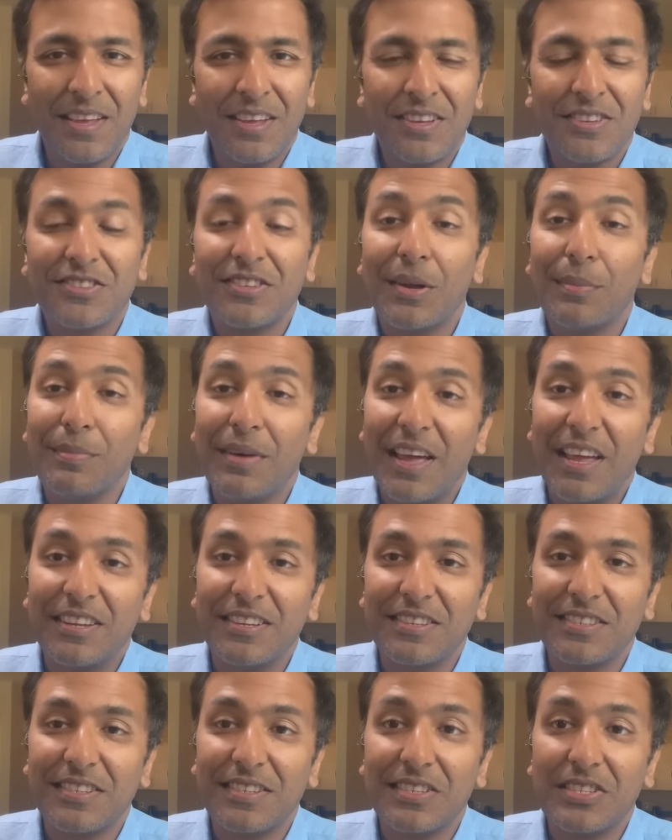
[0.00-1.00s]
Some
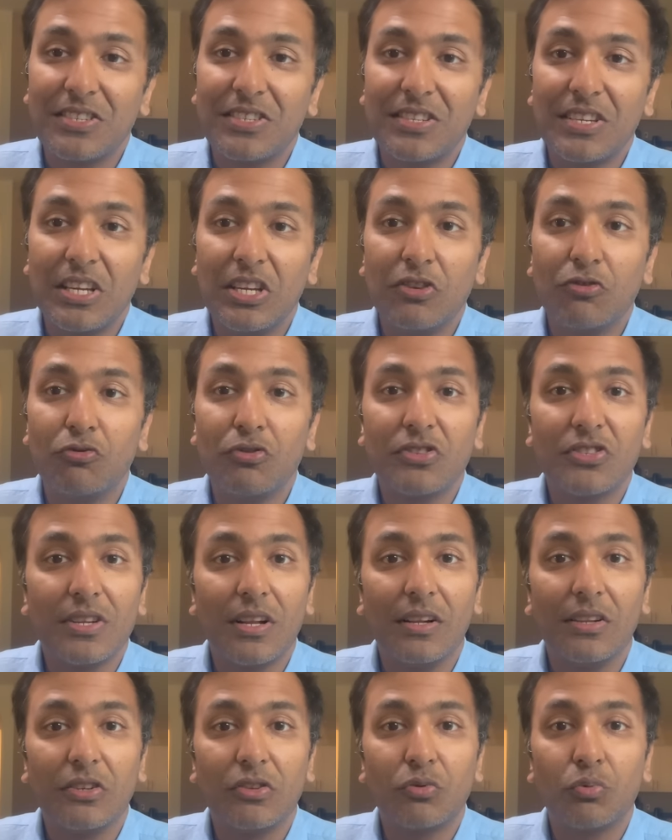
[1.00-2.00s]
editors see
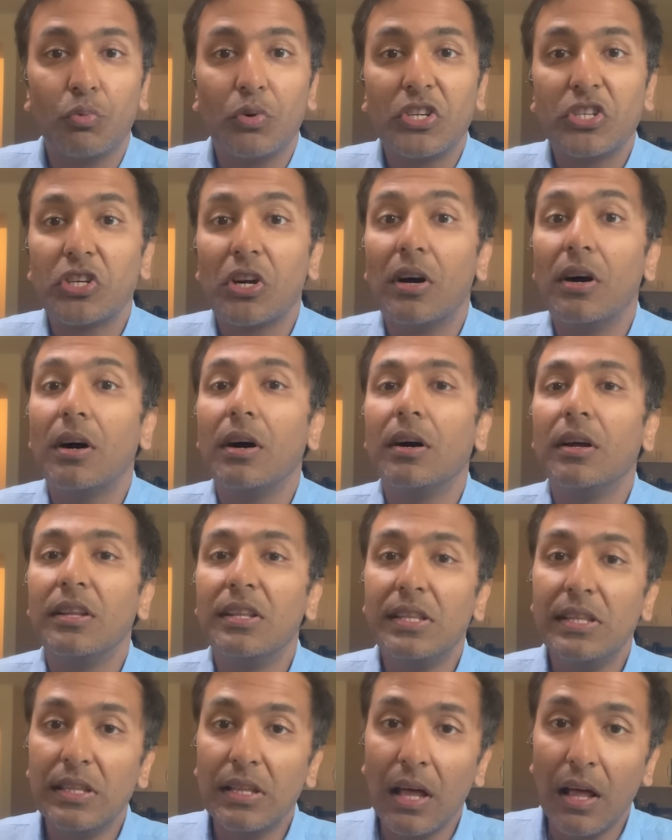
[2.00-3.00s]
results which are
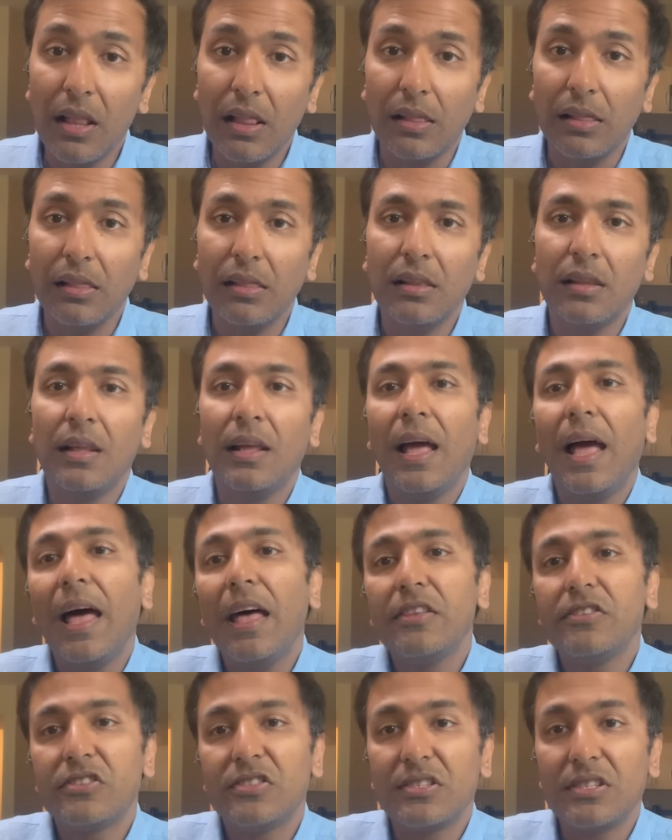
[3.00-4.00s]
null
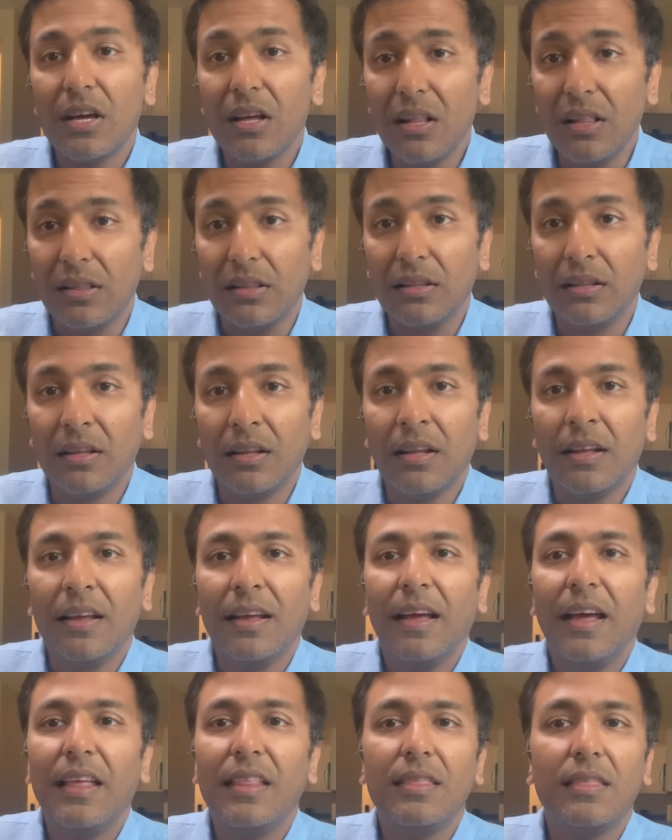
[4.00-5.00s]
as dull
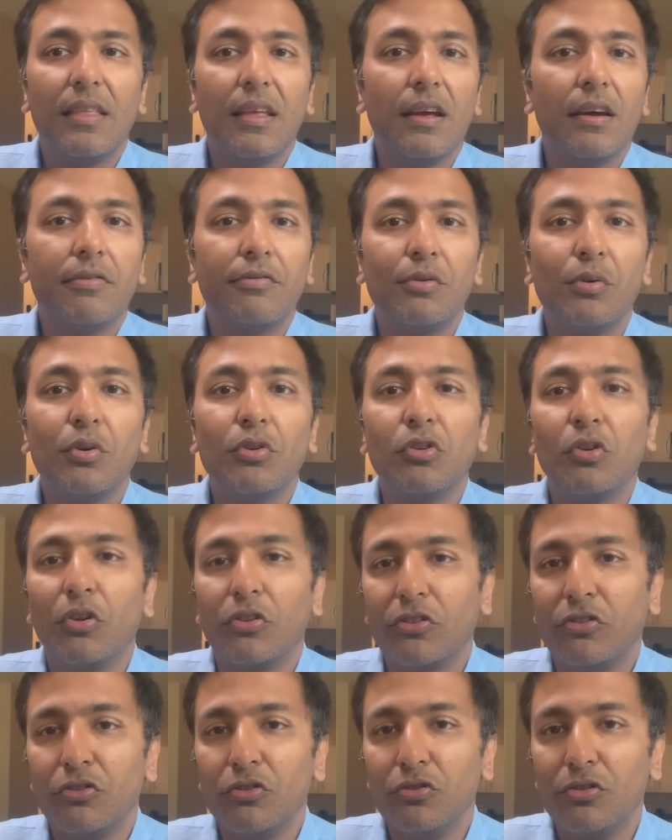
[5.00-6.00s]
and therefore
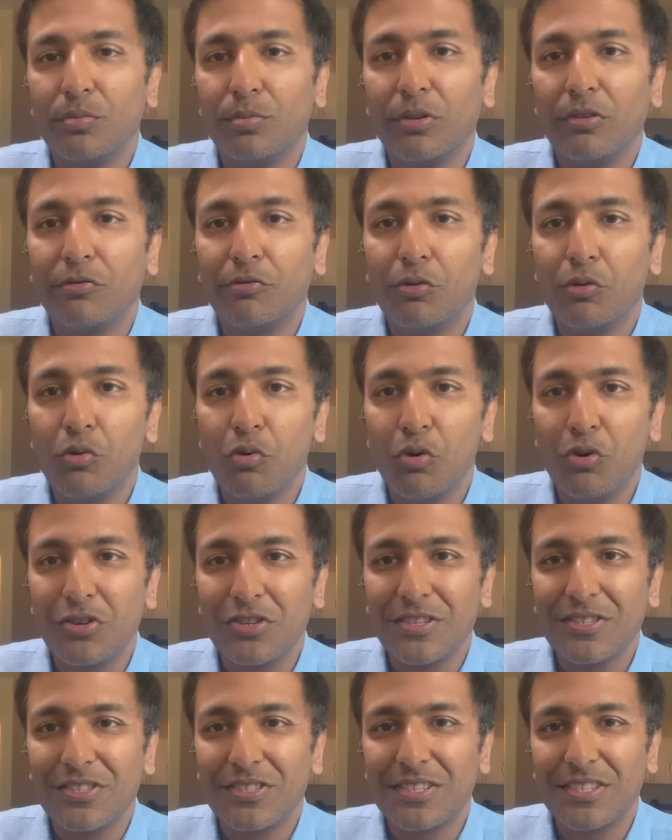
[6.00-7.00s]
not suitable for
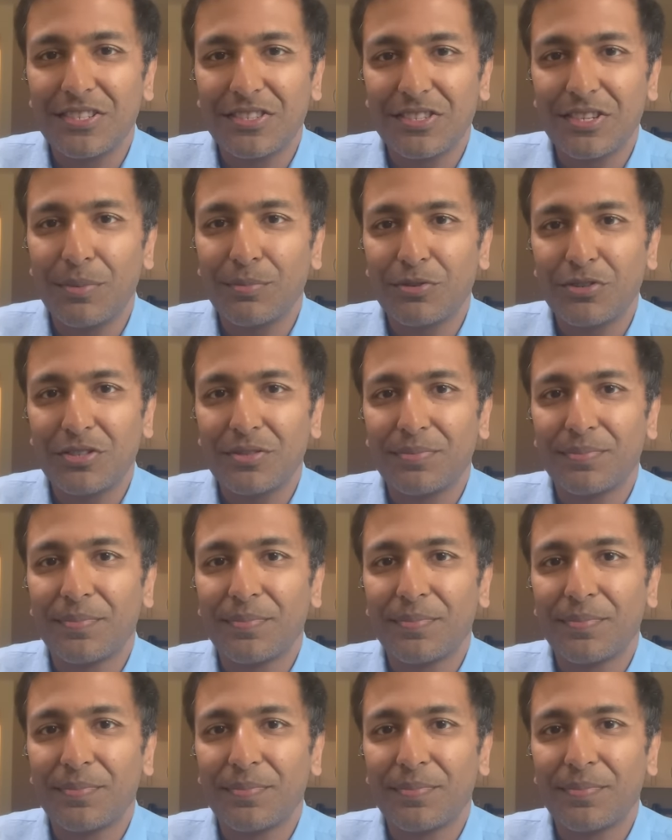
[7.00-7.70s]
audience consumption.